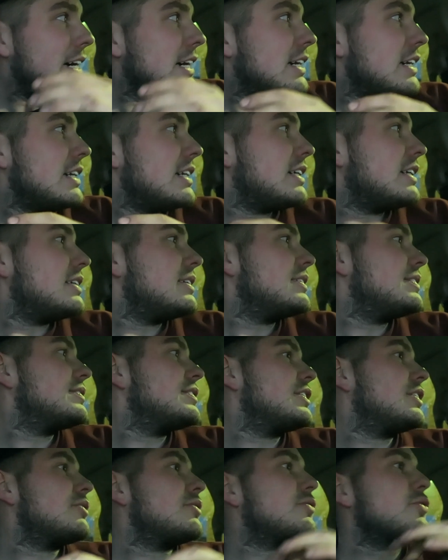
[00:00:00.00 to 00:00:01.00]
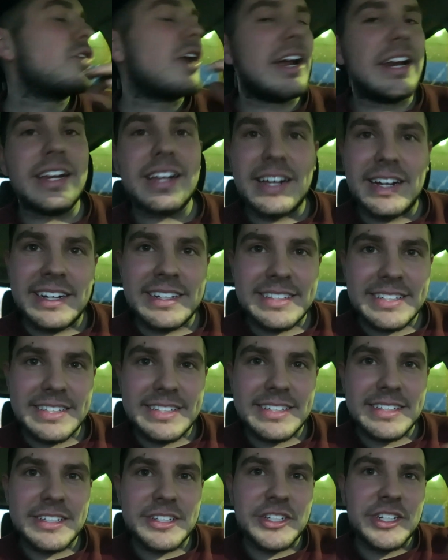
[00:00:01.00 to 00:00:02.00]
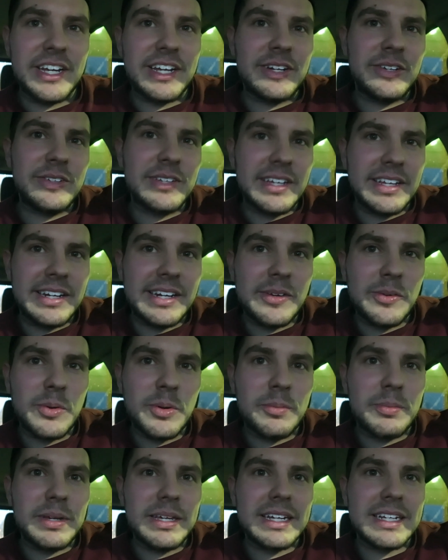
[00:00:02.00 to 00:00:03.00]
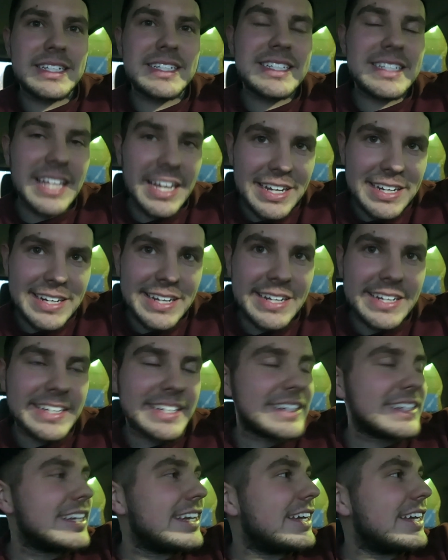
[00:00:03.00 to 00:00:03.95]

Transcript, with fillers: uh, you know, variety content to the channel and it will be exciting.